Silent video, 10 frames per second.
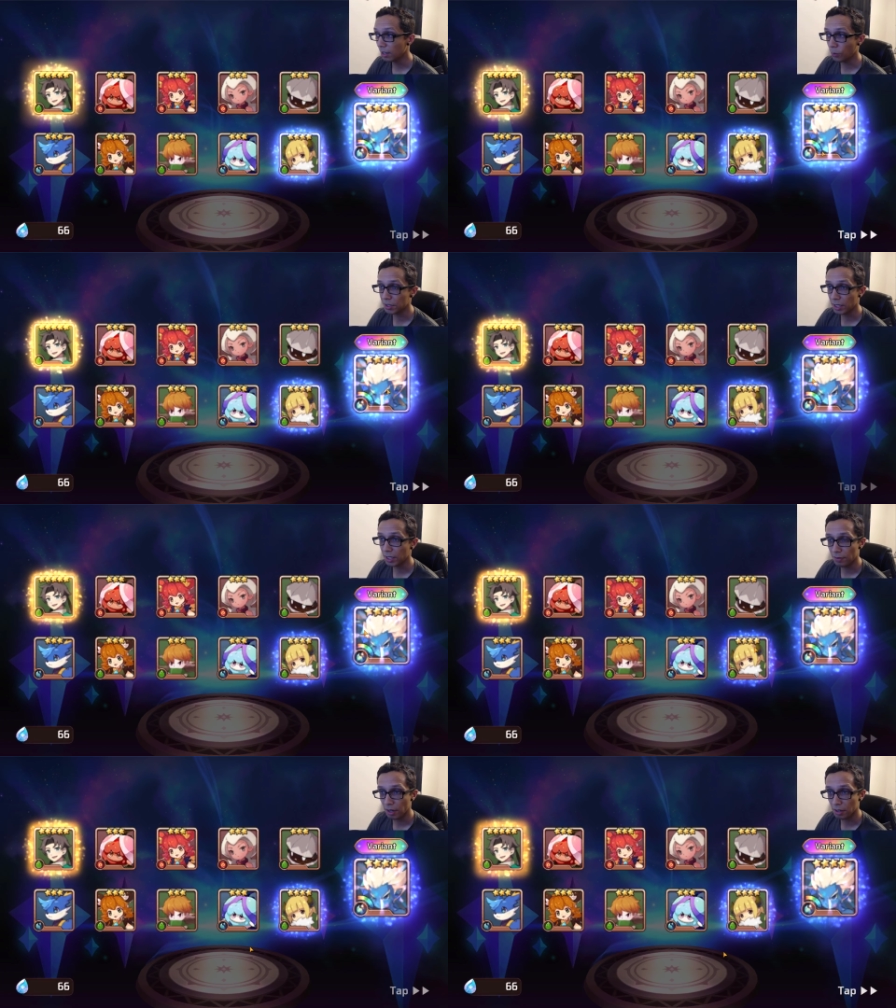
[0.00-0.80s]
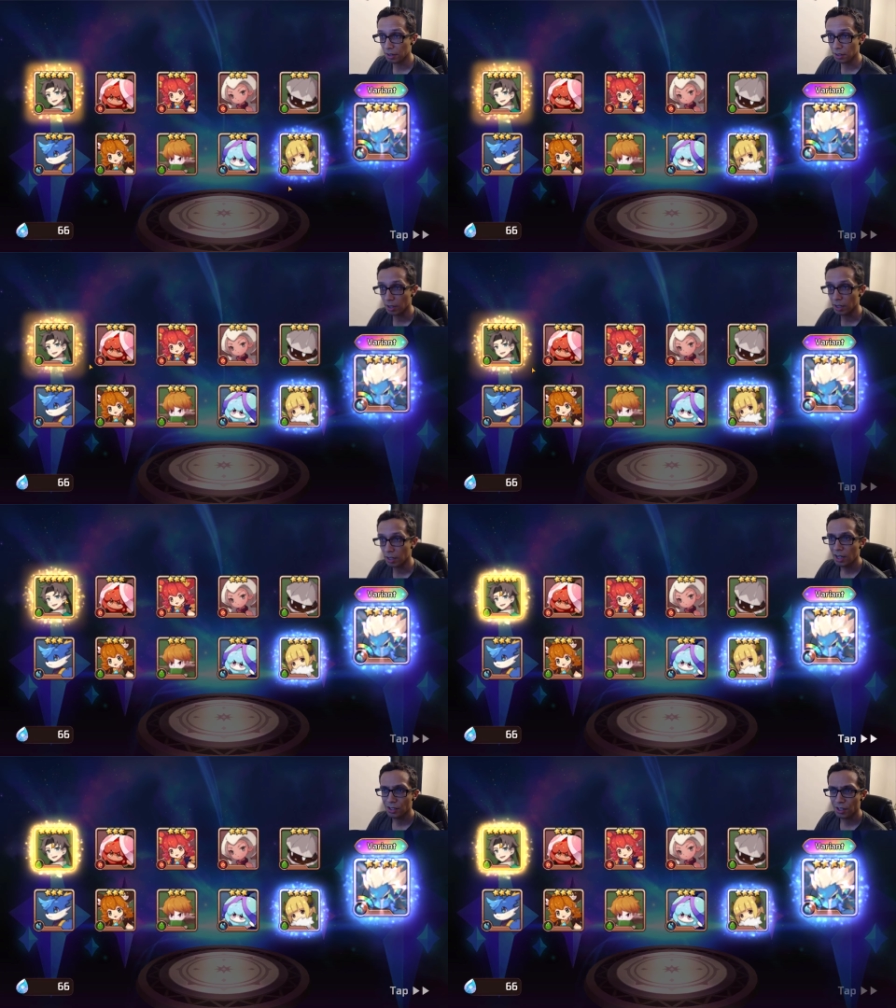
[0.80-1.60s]
Once again, a variant Sura.
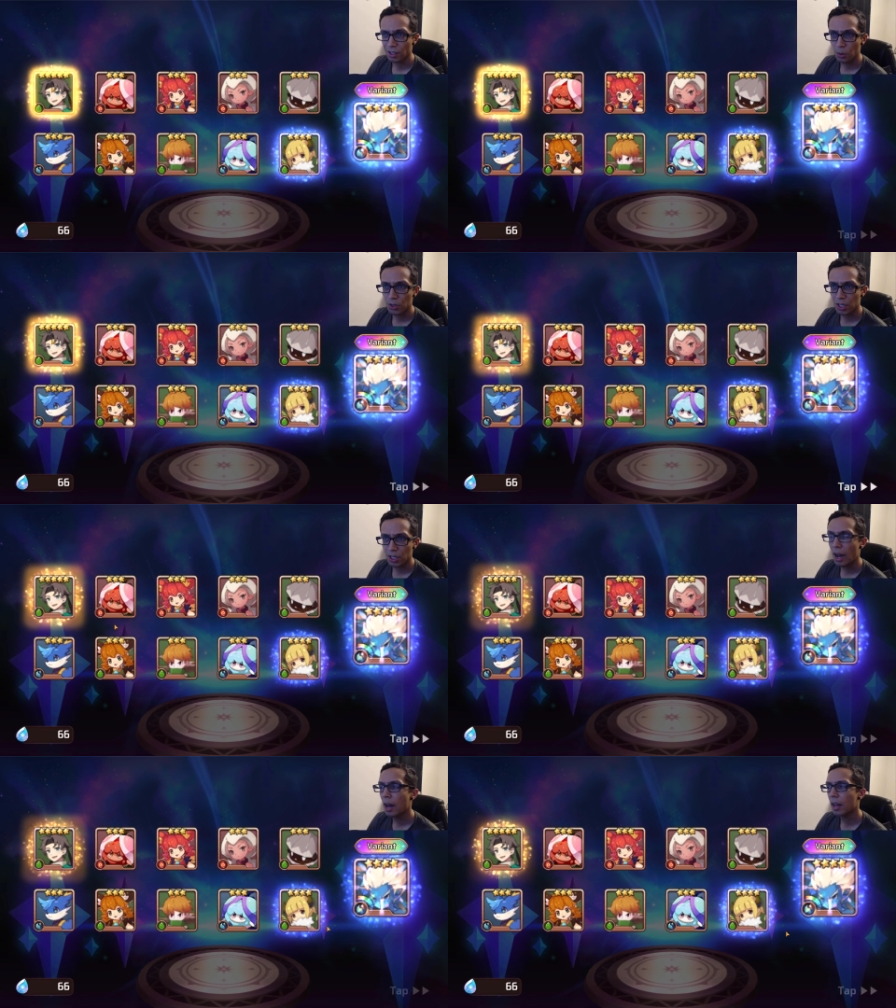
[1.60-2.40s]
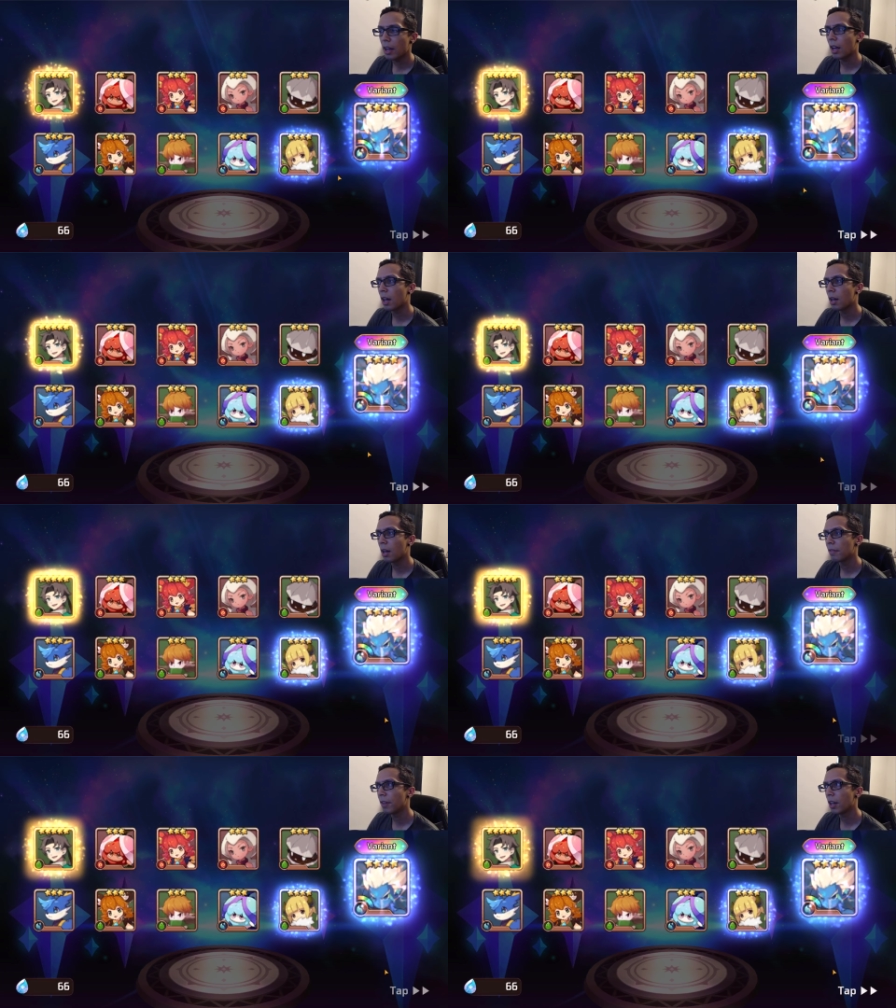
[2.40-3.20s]
So Jian, um,
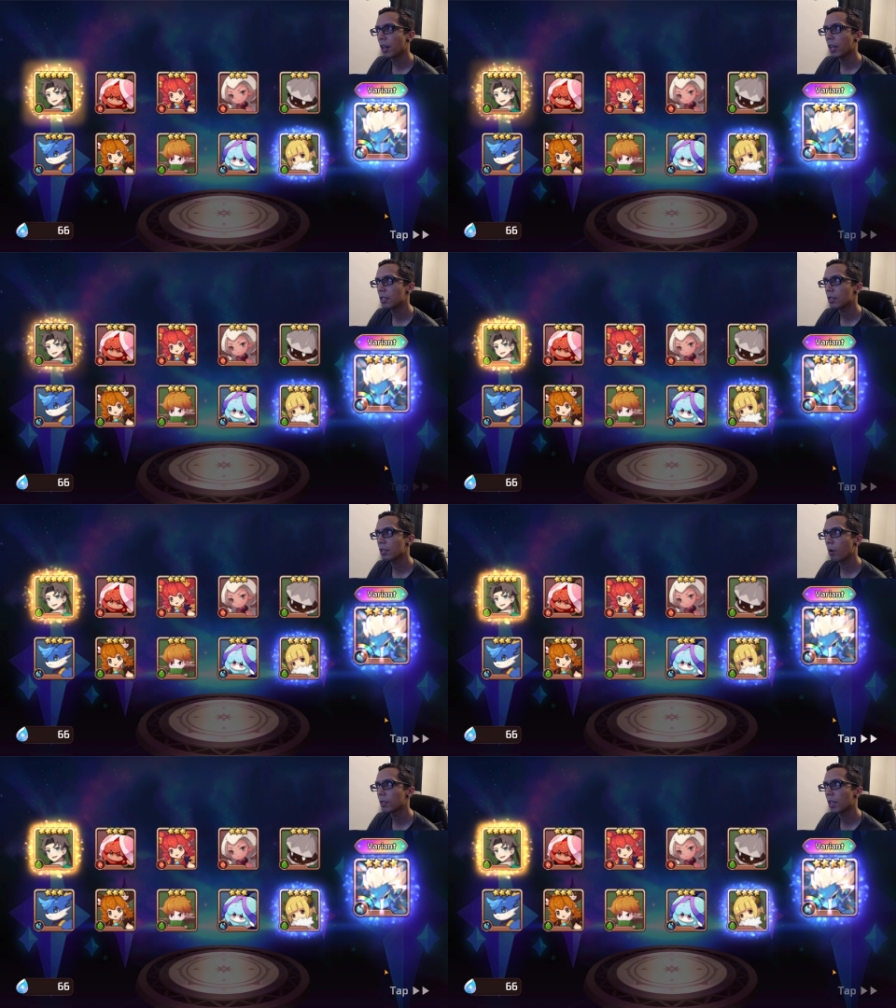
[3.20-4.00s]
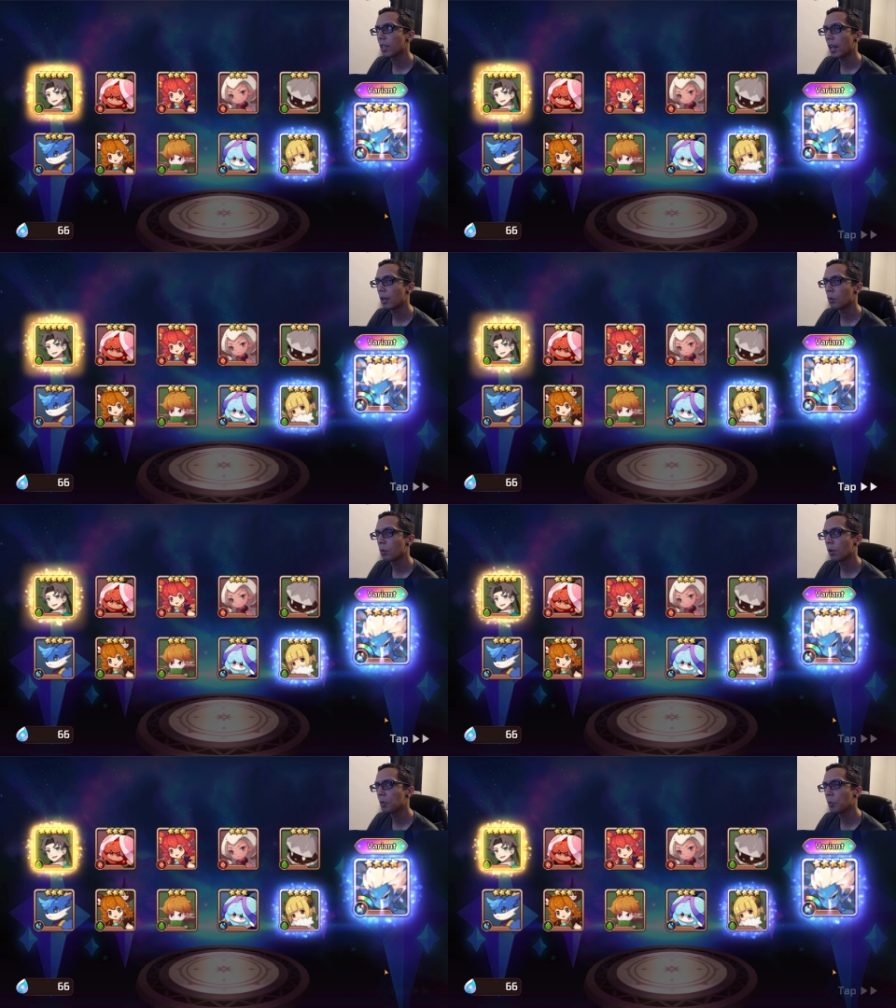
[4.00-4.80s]
a variant, what was that? A
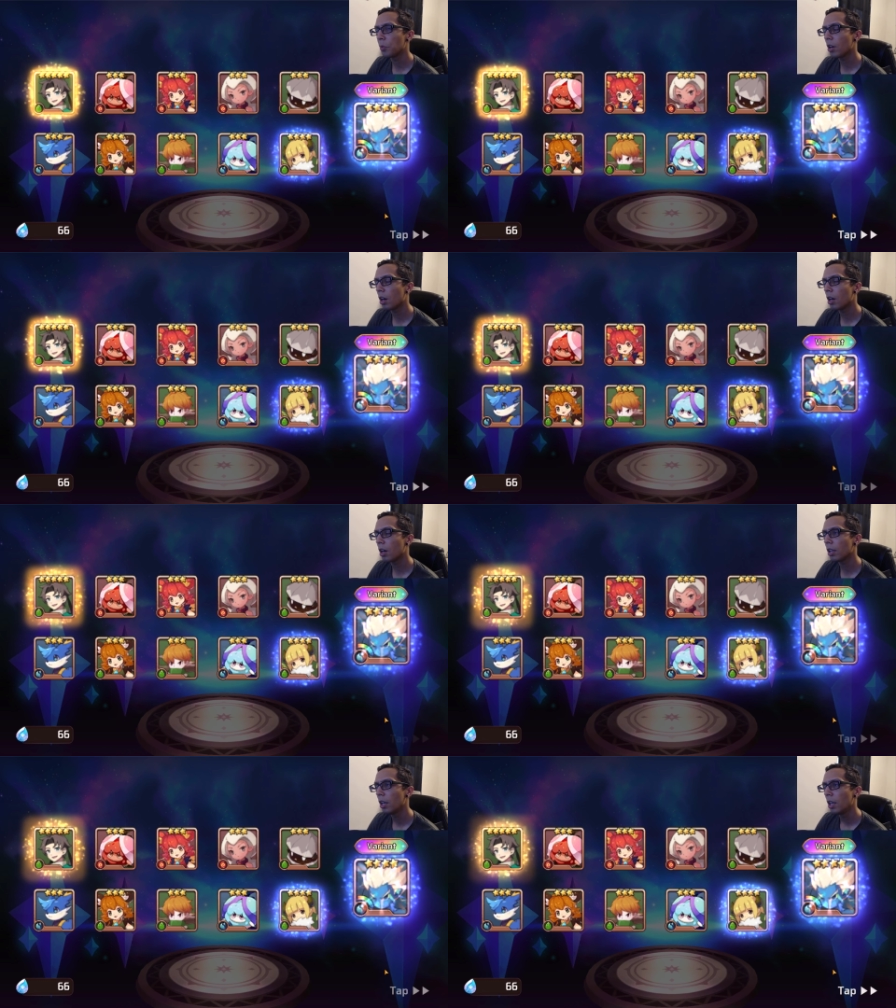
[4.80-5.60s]
wood Wukong,